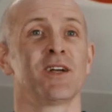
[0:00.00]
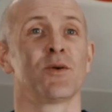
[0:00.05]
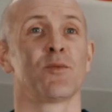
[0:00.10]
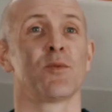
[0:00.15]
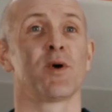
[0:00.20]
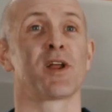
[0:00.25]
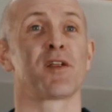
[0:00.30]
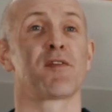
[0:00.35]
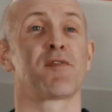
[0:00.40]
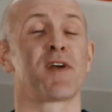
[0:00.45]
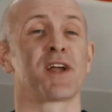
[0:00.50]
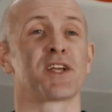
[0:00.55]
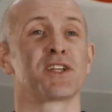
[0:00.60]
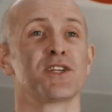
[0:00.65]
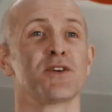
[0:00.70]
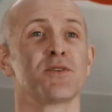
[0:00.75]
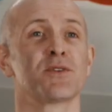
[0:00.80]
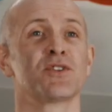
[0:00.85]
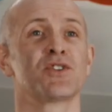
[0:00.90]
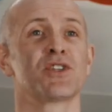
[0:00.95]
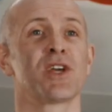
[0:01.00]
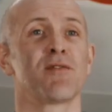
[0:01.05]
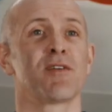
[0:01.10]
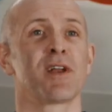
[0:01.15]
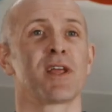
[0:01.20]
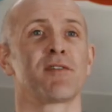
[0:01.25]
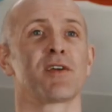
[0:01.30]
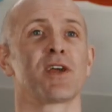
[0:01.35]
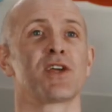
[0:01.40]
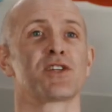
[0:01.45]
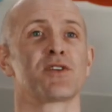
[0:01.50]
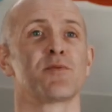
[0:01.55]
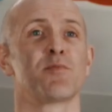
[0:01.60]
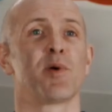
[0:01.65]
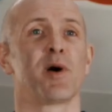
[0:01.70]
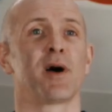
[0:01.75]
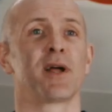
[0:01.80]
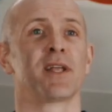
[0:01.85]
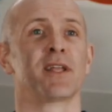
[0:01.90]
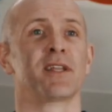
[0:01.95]
why it affects you as a general aviation
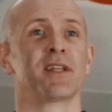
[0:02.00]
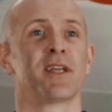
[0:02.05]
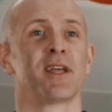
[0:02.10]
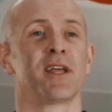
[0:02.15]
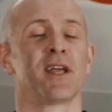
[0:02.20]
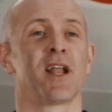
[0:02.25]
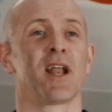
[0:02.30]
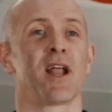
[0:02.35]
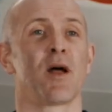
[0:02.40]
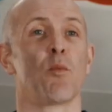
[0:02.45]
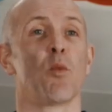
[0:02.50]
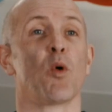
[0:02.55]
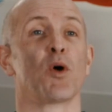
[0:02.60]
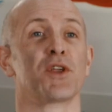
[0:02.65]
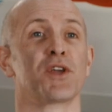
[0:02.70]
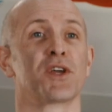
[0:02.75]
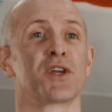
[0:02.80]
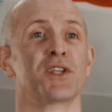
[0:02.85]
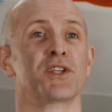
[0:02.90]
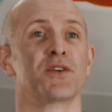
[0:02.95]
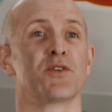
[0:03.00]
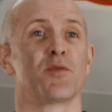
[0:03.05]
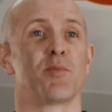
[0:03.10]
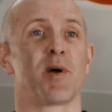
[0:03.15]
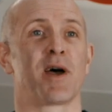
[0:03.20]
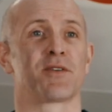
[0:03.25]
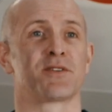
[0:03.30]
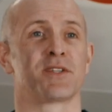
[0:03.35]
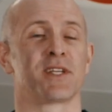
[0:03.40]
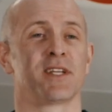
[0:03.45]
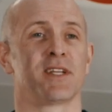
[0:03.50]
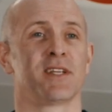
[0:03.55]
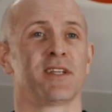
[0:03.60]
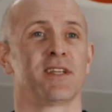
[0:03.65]
pilot, and what you can do about it.